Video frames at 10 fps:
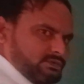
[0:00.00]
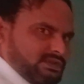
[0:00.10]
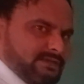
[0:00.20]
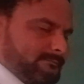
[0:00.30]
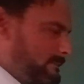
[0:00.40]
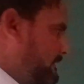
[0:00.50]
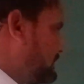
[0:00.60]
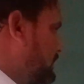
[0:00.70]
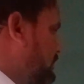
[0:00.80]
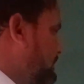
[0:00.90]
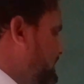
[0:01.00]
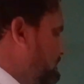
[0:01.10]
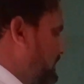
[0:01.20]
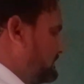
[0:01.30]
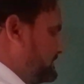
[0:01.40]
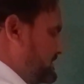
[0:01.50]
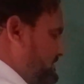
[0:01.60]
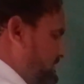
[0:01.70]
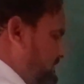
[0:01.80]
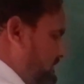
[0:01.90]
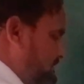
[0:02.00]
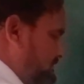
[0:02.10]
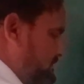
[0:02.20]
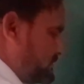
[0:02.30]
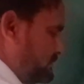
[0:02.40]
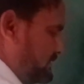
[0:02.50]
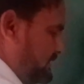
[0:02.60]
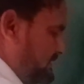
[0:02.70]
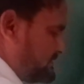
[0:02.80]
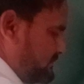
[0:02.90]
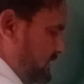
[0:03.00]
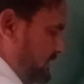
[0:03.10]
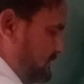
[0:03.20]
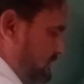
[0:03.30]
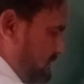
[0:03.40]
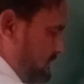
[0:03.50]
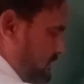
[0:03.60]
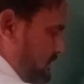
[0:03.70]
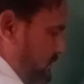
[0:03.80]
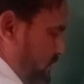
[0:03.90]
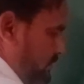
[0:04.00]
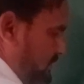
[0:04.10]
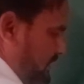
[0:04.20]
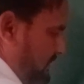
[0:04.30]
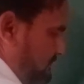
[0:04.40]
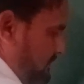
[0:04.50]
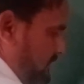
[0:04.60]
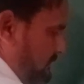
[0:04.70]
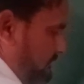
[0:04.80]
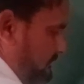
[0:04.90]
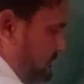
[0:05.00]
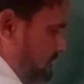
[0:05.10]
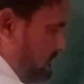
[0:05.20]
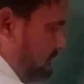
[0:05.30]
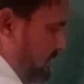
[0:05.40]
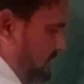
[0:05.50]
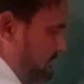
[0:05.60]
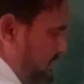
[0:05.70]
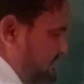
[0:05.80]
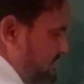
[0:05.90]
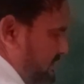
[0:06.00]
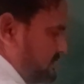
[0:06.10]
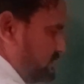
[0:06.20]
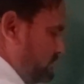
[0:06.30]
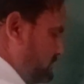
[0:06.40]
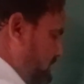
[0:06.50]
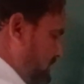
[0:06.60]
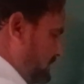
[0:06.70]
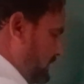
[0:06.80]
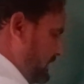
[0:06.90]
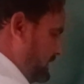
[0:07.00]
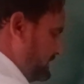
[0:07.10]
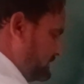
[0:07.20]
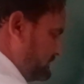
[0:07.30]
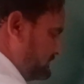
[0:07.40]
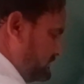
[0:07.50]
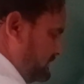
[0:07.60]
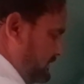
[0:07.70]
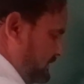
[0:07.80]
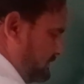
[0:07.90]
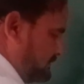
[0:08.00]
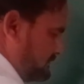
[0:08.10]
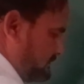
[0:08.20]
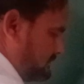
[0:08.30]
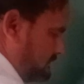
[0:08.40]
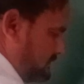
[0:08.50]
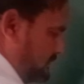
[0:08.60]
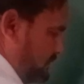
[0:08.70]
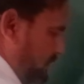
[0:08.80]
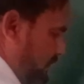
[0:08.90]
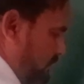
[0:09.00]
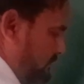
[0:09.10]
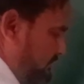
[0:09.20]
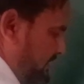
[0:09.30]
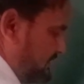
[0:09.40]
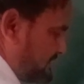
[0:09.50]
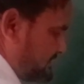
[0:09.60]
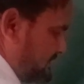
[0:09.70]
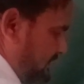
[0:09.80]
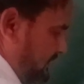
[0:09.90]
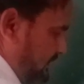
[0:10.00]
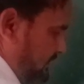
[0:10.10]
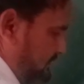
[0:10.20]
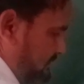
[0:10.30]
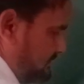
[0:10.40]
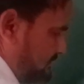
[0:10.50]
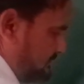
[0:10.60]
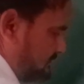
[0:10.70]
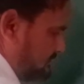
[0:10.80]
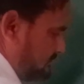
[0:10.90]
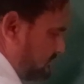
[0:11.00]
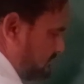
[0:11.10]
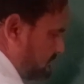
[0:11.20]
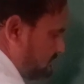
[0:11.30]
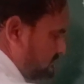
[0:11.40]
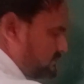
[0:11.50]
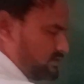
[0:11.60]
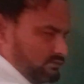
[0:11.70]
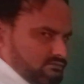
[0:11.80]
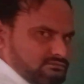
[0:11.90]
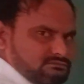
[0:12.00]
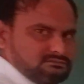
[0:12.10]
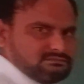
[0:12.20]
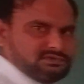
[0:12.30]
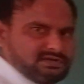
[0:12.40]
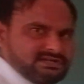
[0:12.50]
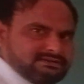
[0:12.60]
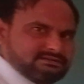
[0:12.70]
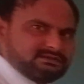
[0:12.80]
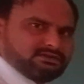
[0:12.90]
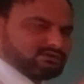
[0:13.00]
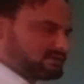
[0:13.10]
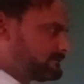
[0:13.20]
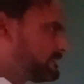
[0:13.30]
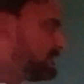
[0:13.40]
Okay, now how many bond pairs are there? So in this molecule, total number of bond pairs are 2, and the lone pairs are 2. Got it? Okay.